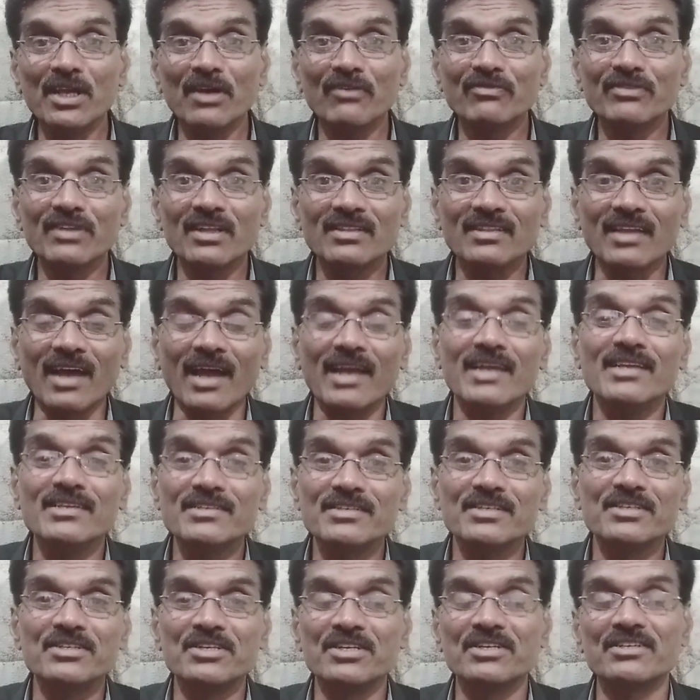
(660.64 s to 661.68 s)
of the
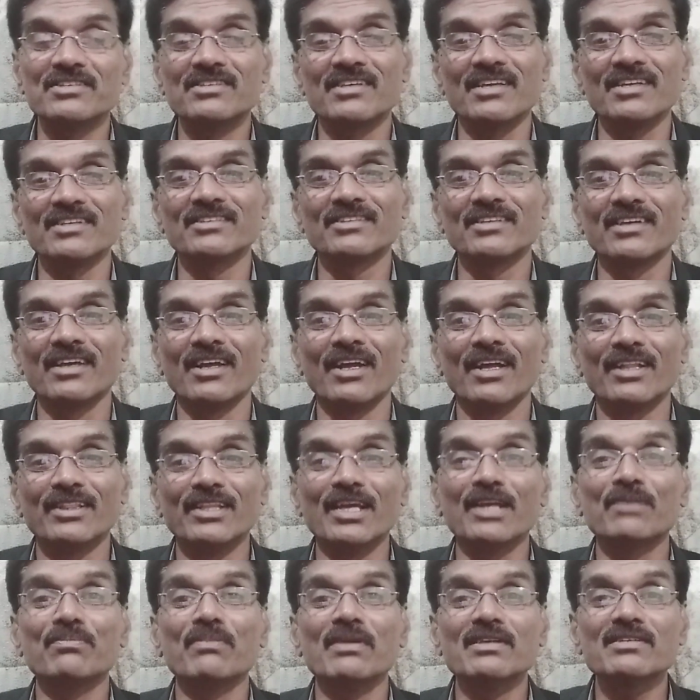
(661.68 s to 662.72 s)
thighs, she says.
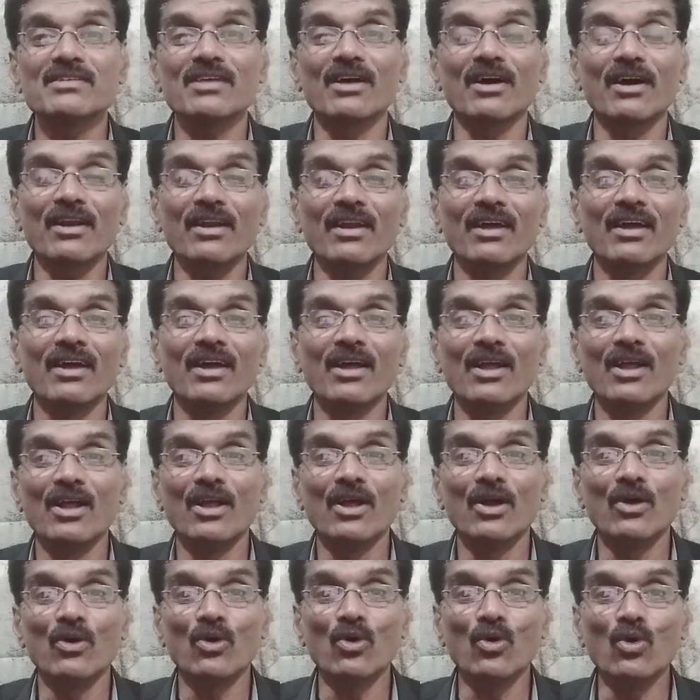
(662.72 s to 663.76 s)
That means her
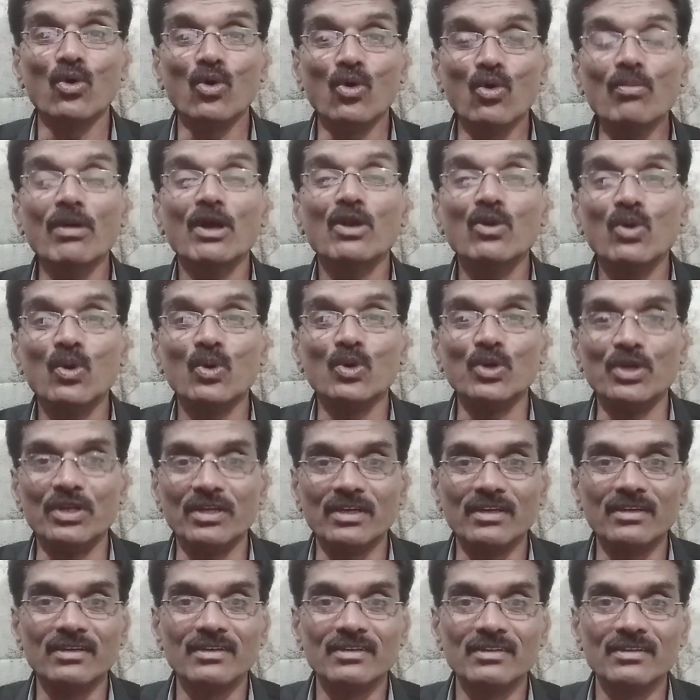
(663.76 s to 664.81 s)
womanhood.
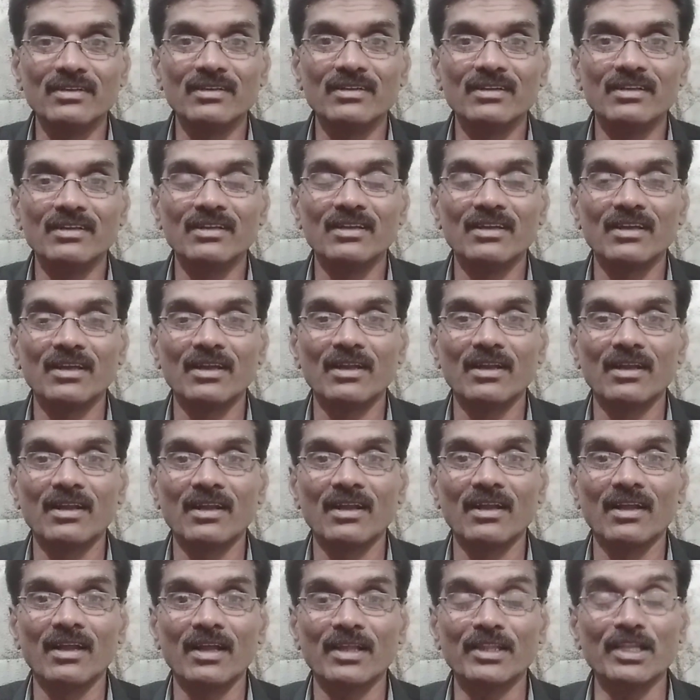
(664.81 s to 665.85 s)

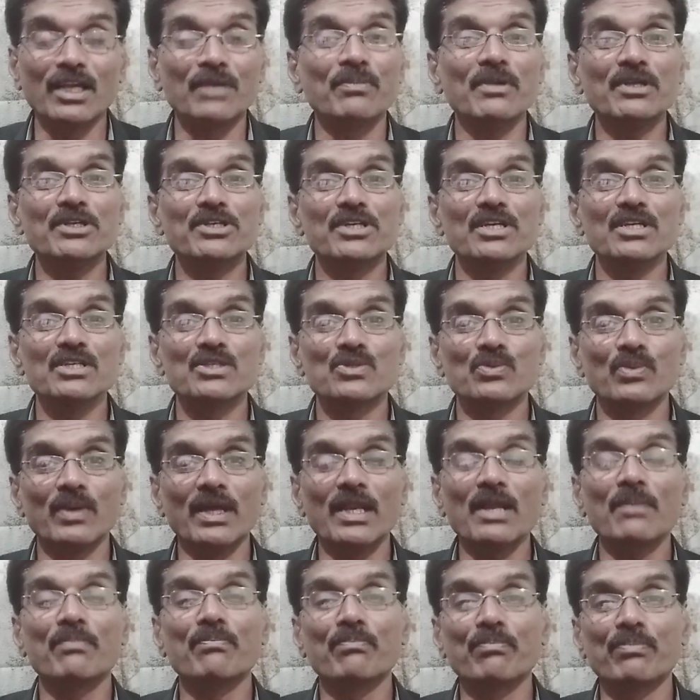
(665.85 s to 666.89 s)
That means she is
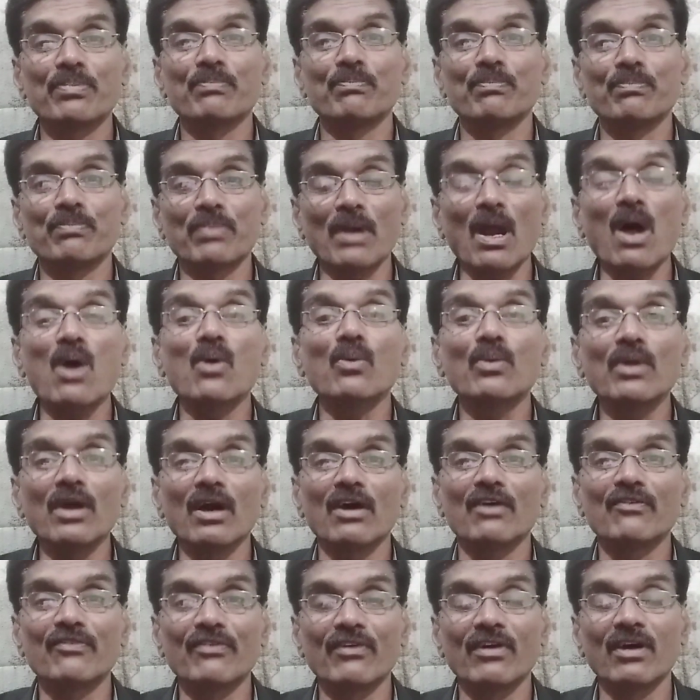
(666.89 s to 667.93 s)
very proud
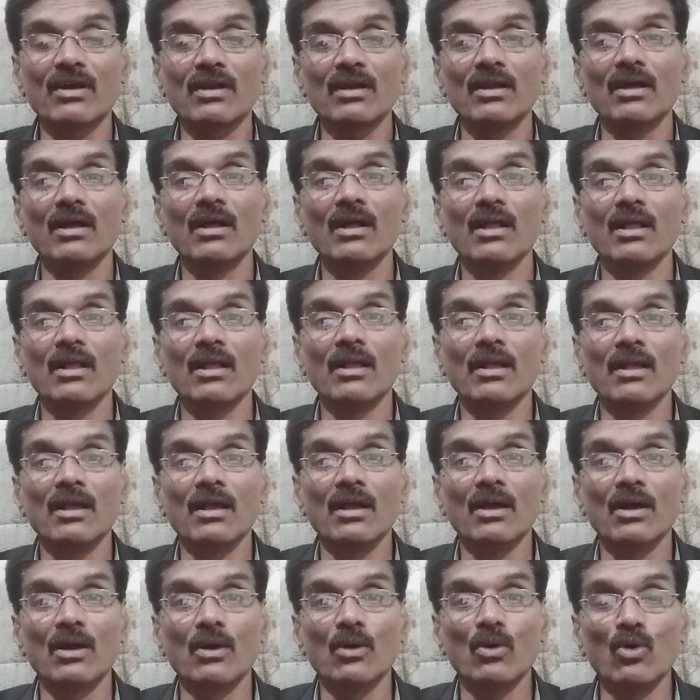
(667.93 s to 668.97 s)
of her
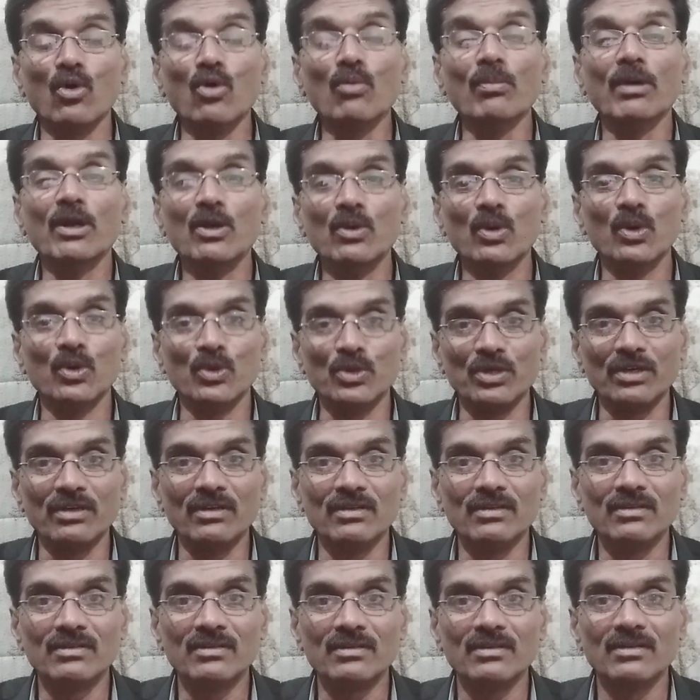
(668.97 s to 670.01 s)
womanhood.
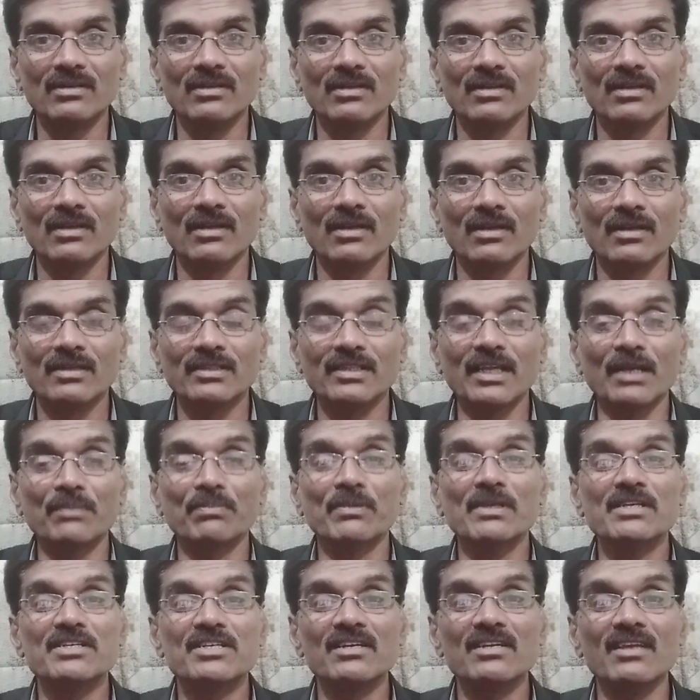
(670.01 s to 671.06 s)
That
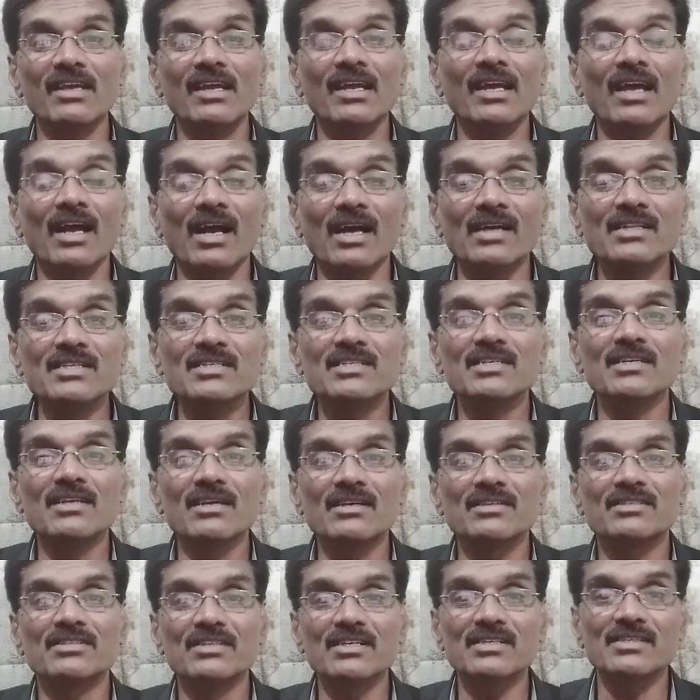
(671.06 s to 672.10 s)
means she
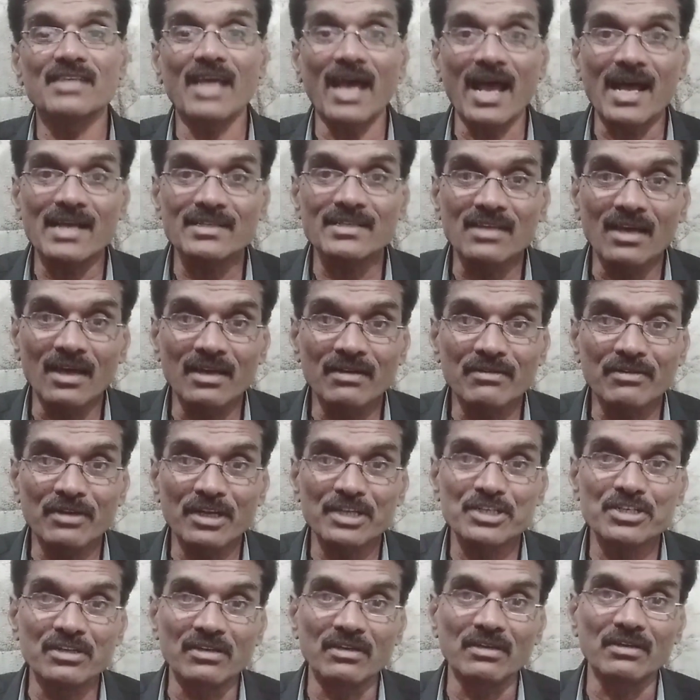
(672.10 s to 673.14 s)
considers this as her
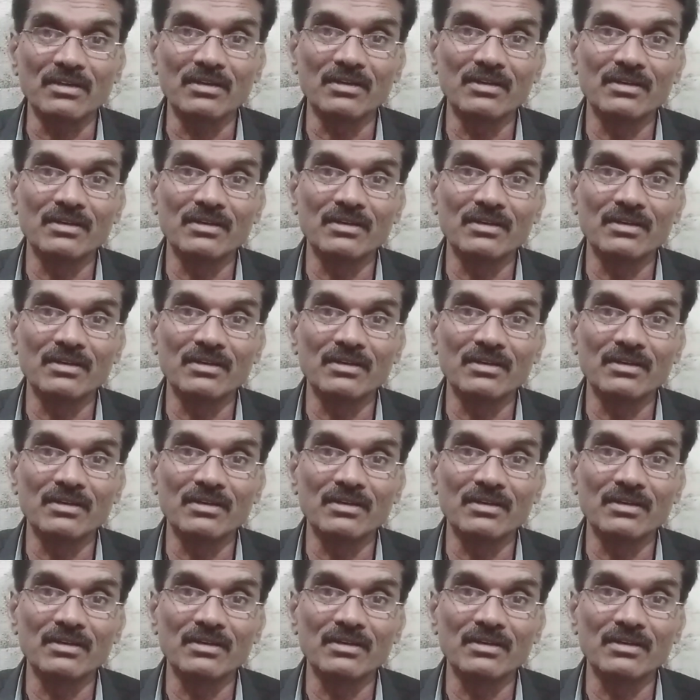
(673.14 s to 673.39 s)
treasure.